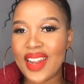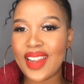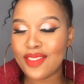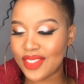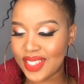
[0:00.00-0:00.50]

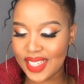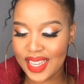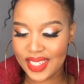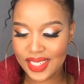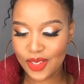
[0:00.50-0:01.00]
love it,
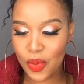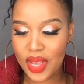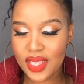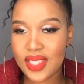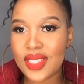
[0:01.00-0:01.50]
and it
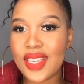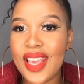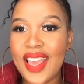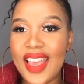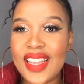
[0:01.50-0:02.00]
was
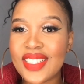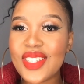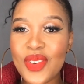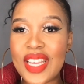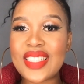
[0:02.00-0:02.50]

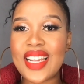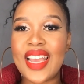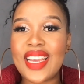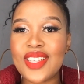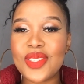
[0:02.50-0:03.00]
80 rands,
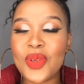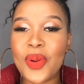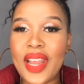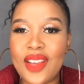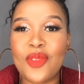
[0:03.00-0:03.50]
like I saw,
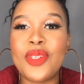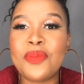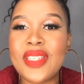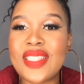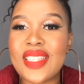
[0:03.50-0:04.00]
like,
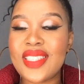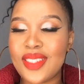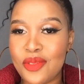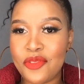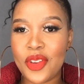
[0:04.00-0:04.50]
which means
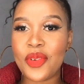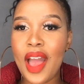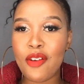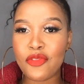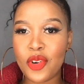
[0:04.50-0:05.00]
it's very
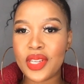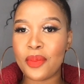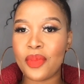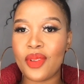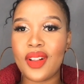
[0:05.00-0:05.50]

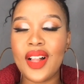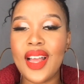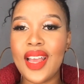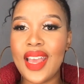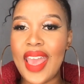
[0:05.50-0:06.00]
affordable.
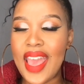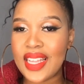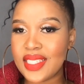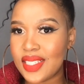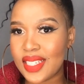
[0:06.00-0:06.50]

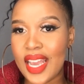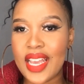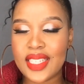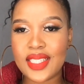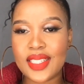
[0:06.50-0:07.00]
And
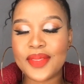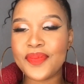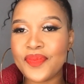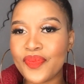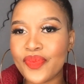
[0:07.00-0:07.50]
guys,
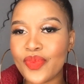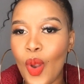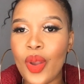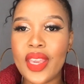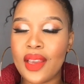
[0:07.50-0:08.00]

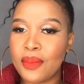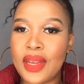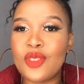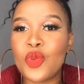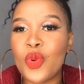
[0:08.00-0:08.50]
okay,
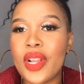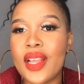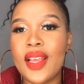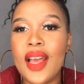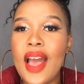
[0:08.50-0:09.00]
mantul,
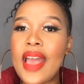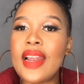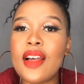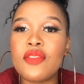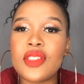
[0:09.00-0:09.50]

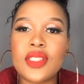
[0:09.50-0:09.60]
I love